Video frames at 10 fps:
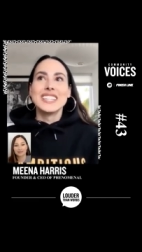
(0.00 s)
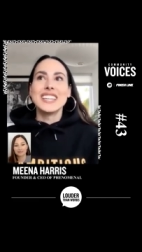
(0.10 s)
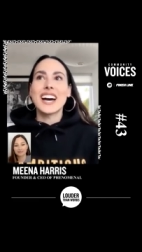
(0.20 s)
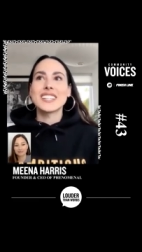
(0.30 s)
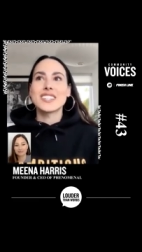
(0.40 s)

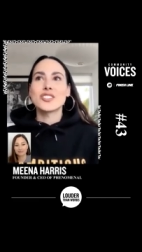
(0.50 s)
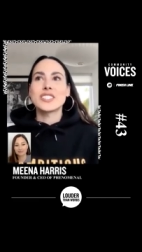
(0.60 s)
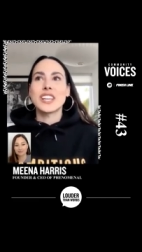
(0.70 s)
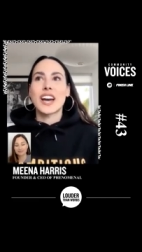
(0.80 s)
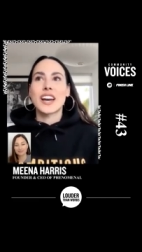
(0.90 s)
Yeah, it's
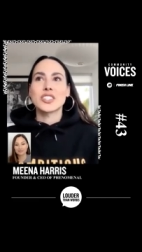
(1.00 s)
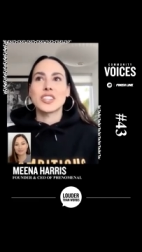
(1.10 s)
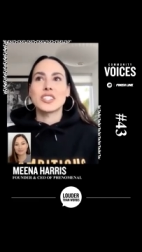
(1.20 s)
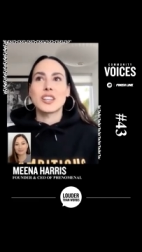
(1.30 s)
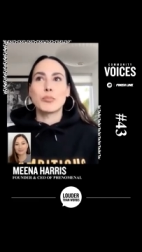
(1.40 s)
interesting, actually,
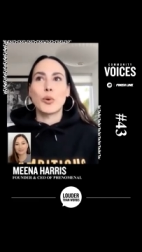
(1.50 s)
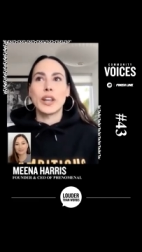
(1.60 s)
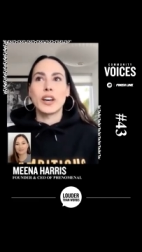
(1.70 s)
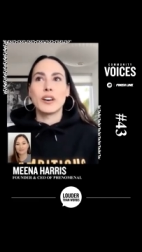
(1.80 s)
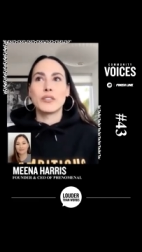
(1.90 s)
to the point
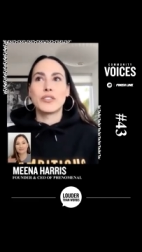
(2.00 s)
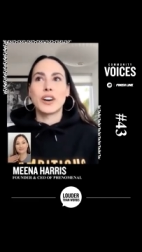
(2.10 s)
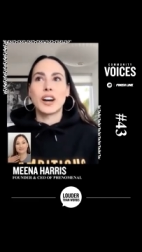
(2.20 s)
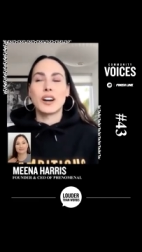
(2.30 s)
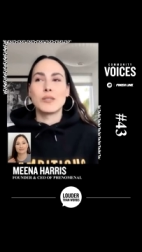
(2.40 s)
of,
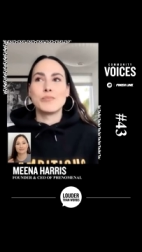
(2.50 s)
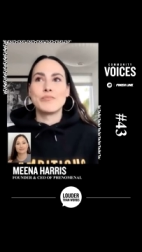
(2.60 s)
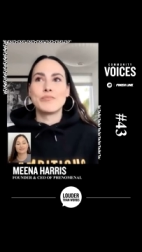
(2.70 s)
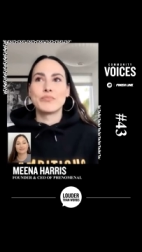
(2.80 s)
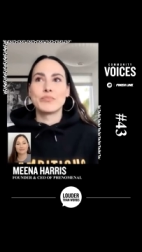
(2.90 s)
um,
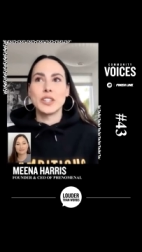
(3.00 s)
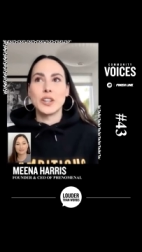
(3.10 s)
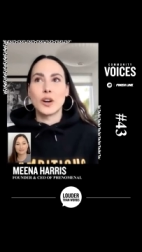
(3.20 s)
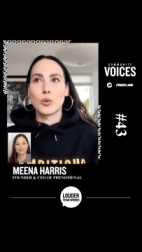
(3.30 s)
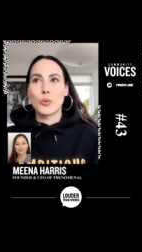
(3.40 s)
you
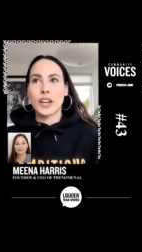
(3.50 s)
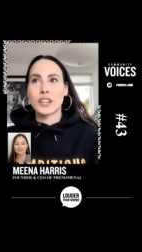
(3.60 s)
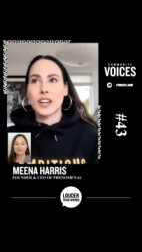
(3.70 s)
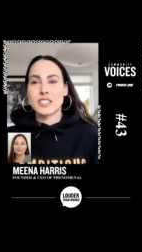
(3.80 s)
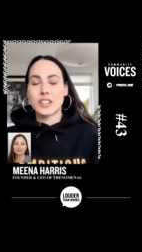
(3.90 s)
know,
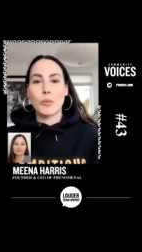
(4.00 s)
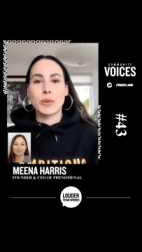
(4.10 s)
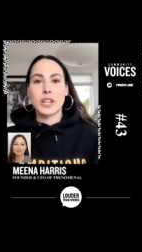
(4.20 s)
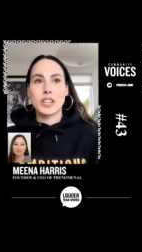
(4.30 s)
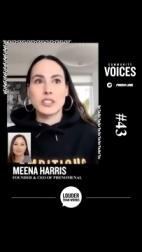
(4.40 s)
recognizing
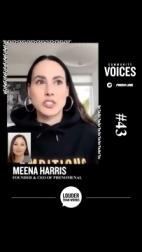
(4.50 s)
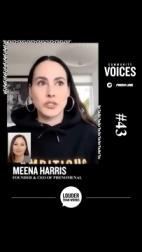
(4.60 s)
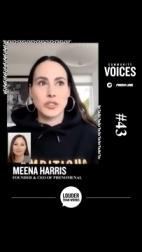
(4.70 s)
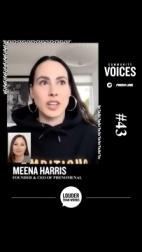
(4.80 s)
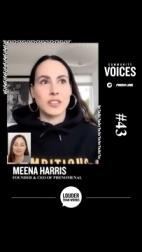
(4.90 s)
women in
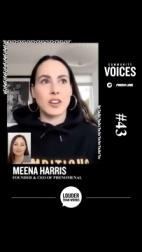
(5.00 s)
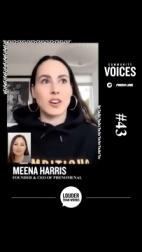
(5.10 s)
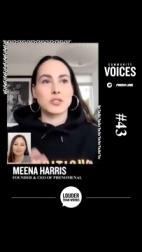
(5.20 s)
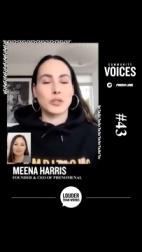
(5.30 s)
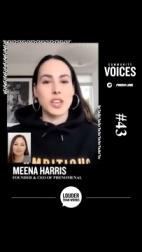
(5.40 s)
history, and then
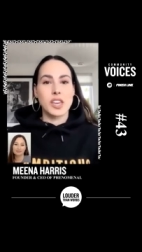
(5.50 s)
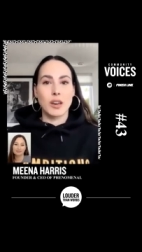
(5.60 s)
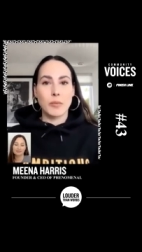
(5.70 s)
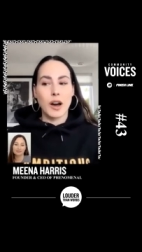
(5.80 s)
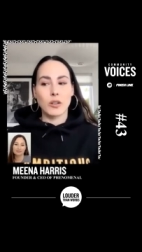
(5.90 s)
also thinking
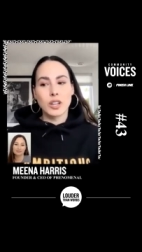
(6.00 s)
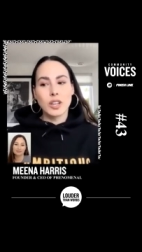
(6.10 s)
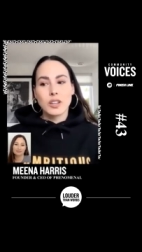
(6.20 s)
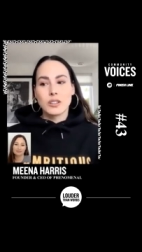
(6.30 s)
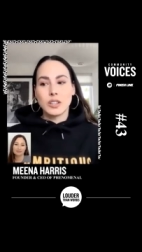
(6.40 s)
about,
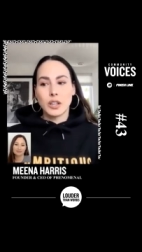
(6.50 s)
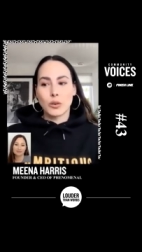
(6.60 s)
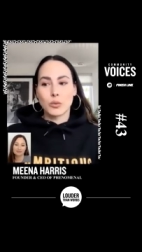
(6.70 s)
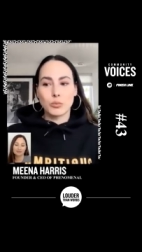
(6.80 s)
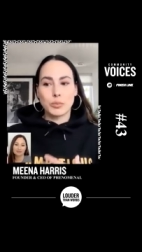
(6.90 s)
you
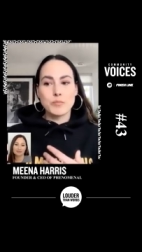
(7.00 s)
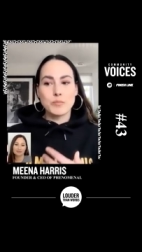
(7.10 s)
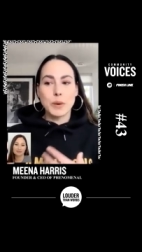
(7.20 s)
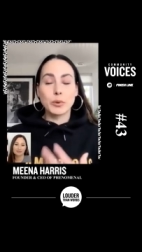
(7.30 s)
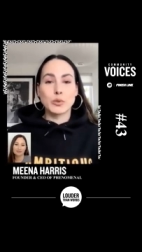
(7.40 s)
know,
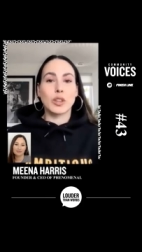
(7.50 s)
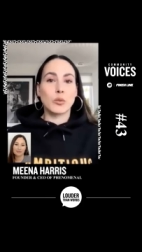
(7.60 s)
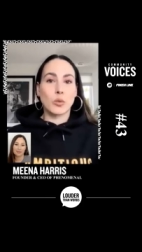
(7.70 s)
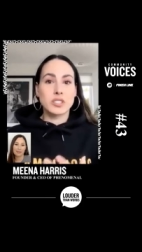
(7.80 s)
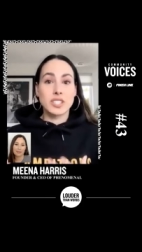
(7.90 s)
people doing the
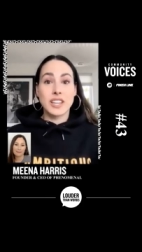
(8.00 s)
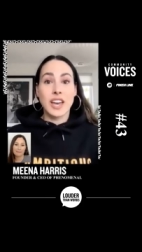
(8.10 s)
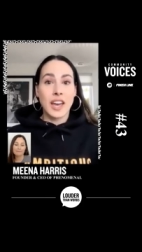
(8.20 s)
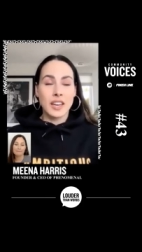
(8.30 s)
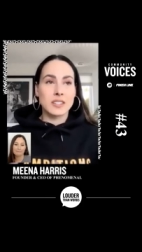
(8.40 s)
work
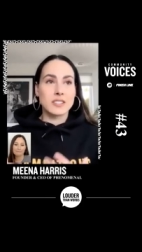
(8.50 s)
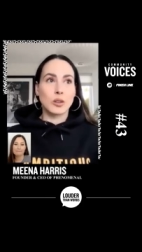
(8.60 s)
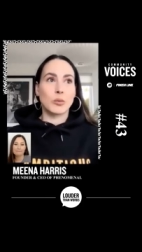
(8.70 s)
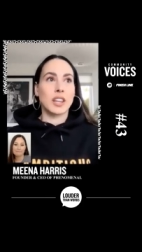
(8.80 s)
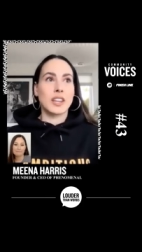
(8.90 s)
today and
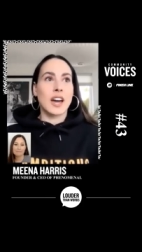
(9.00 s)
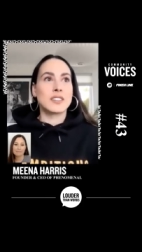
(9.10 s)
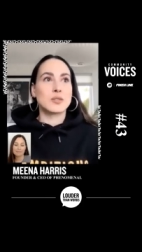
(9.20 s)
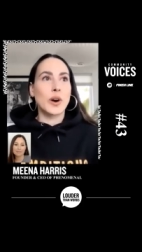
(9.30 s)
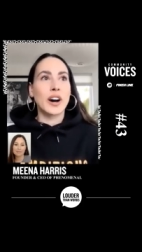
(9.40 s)
celebrating that
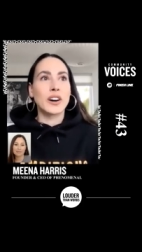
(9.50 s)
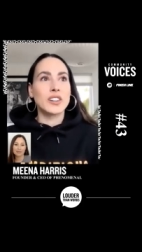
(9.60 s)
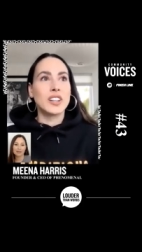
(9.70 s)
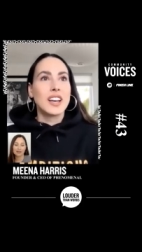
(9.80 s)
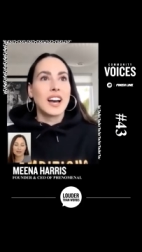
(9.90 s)
as
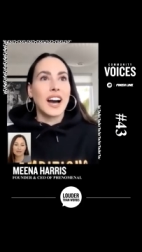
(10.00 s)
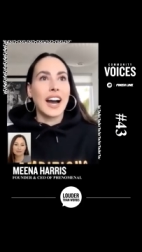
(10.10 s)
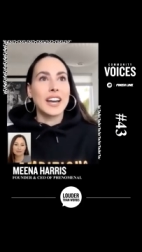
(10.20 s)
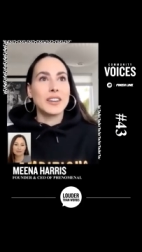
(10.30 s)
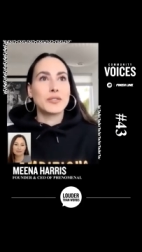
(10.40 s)
well.
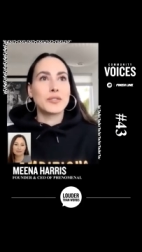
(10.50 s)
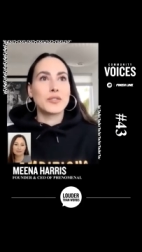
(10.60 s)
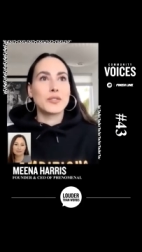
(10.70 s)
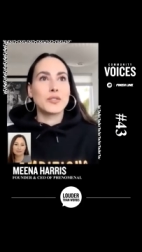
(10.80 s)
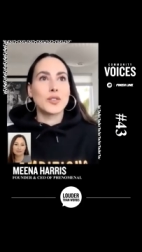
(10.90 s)
I've
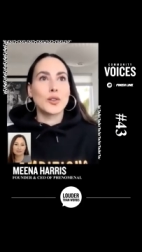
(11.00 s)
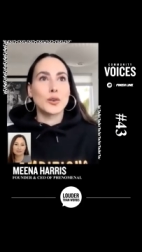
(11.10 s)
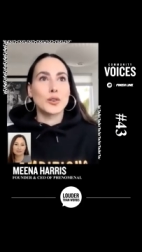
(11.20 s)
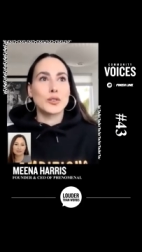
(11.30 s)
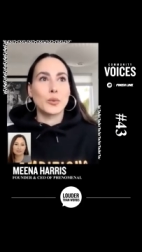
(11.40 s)

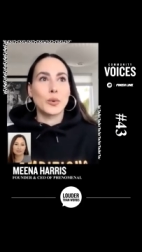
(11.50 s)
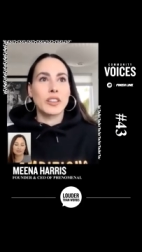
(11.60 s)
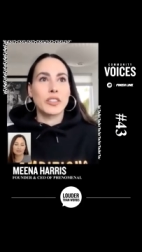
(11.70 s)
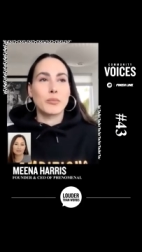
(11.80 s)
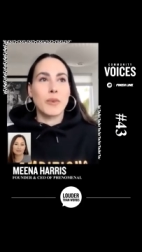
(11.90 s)
learned
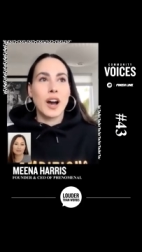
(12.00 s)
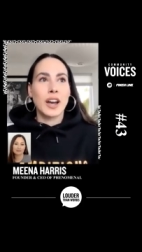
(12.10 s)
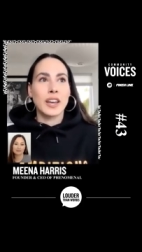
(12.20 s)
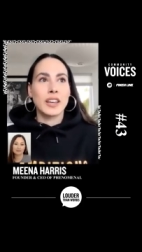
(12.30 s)
with my,